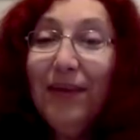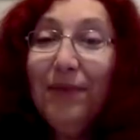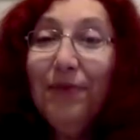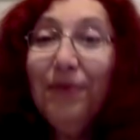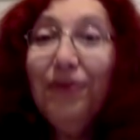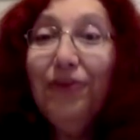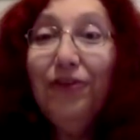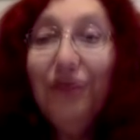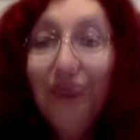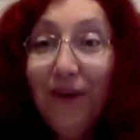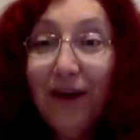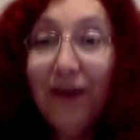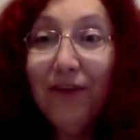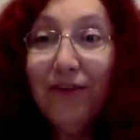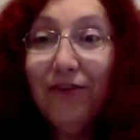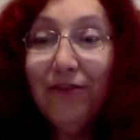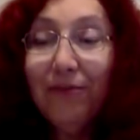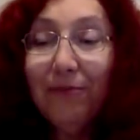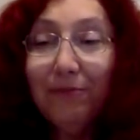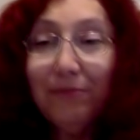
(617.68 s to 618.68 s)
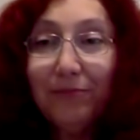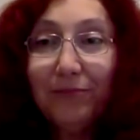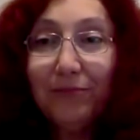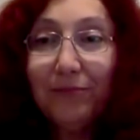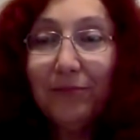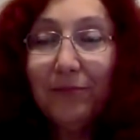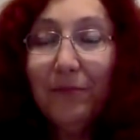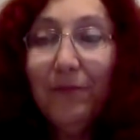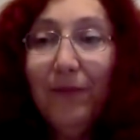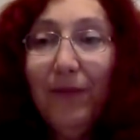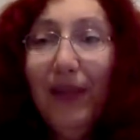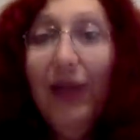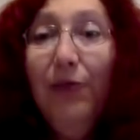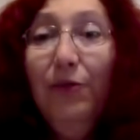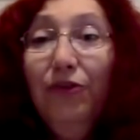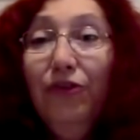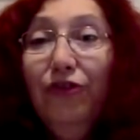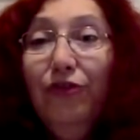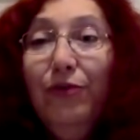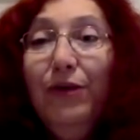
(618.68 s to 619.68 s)
it was a t uh, it
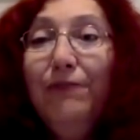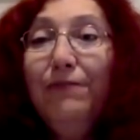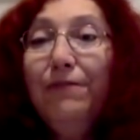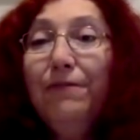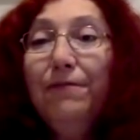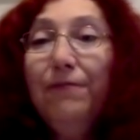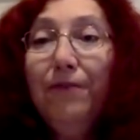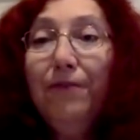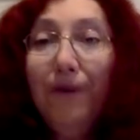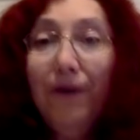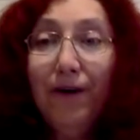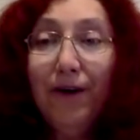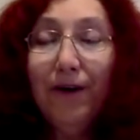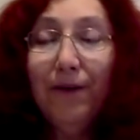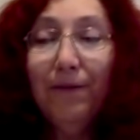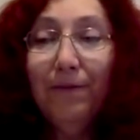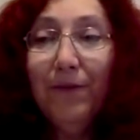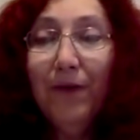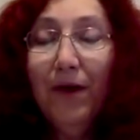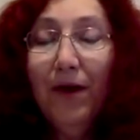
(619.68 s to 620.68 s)
was a tweet from Fargo.